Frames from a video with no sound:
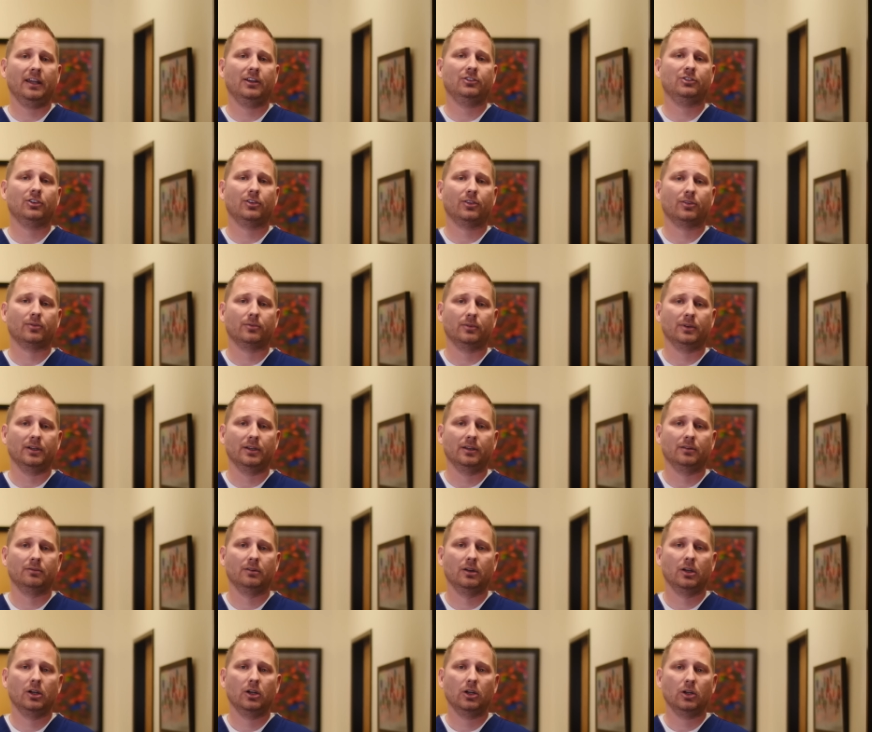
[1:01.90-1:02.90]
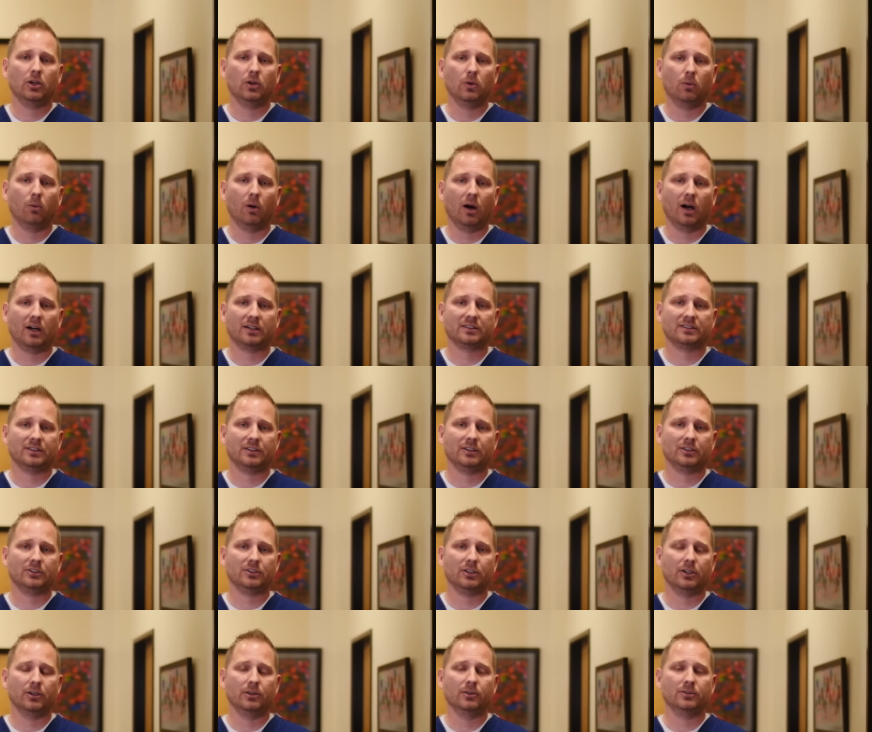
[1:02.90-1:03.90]
age of 3 who walks on their
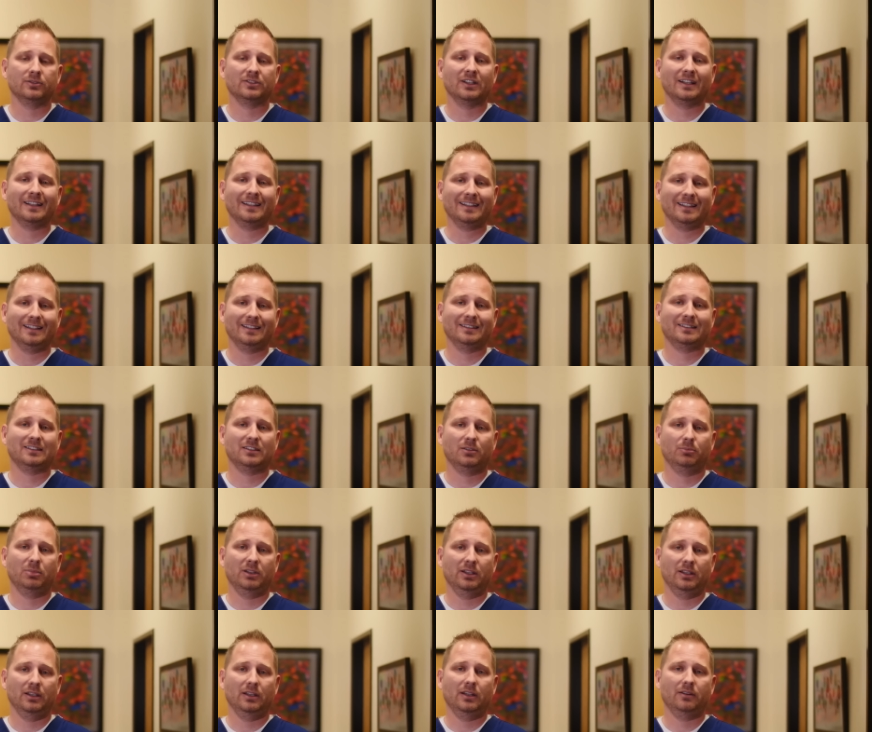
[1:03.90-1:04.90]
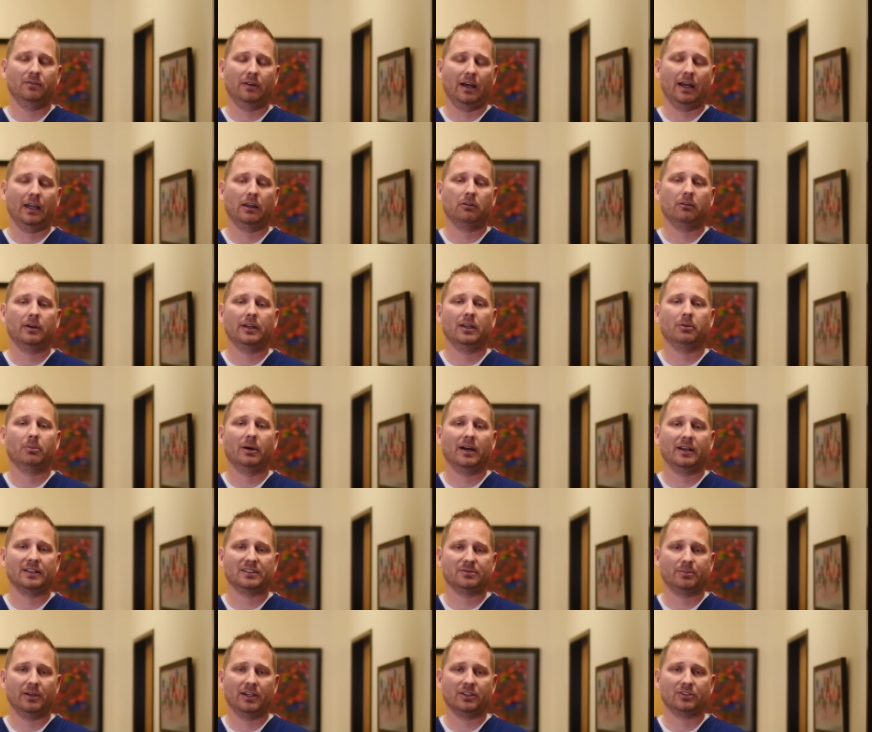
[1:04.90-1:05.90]
toes needs to be evaluated by
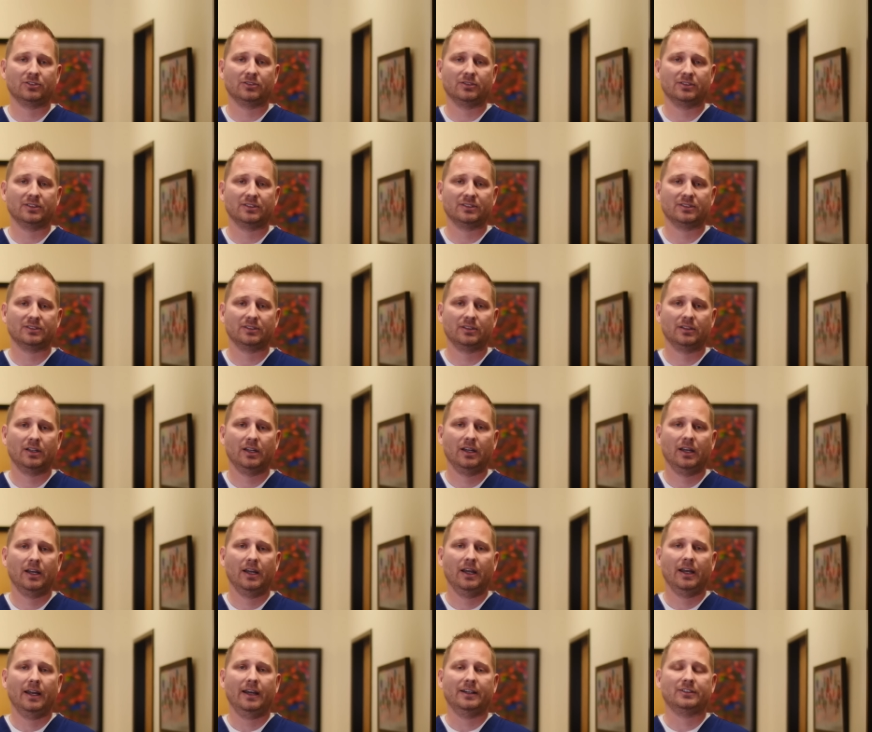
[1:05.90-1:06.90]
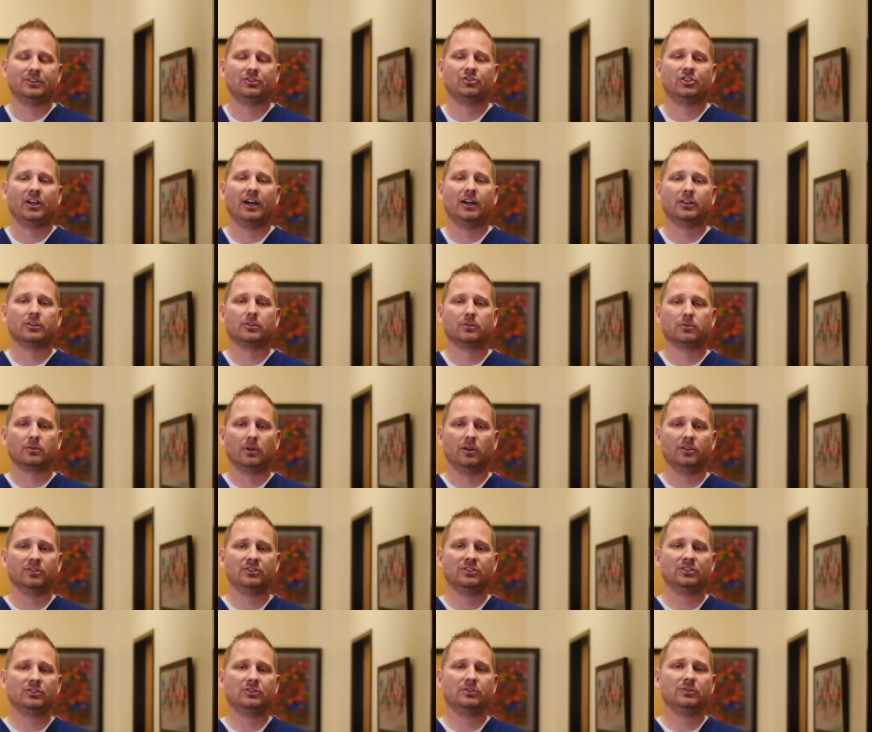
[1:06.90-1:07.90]
a specialist. As a child
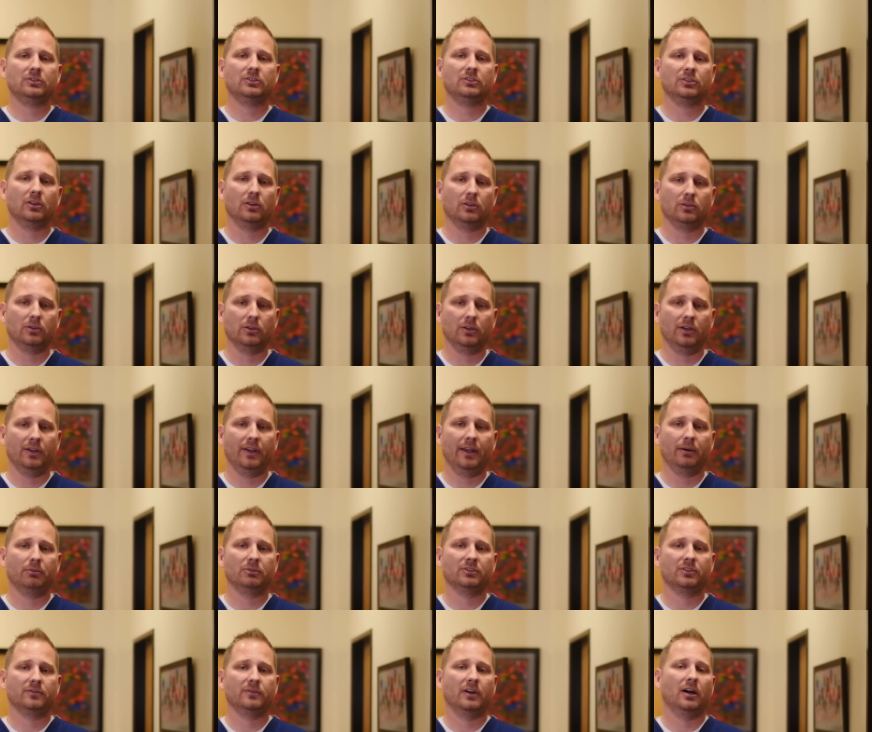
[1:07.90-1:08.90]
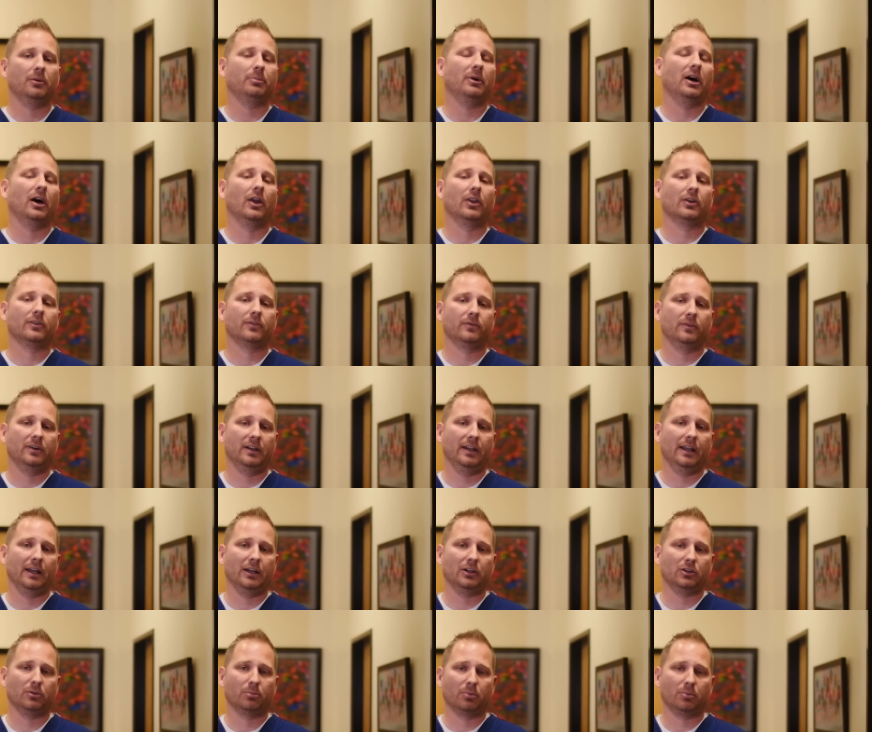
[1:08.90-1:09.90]
grows into adulthood, they will develop other foot and ankle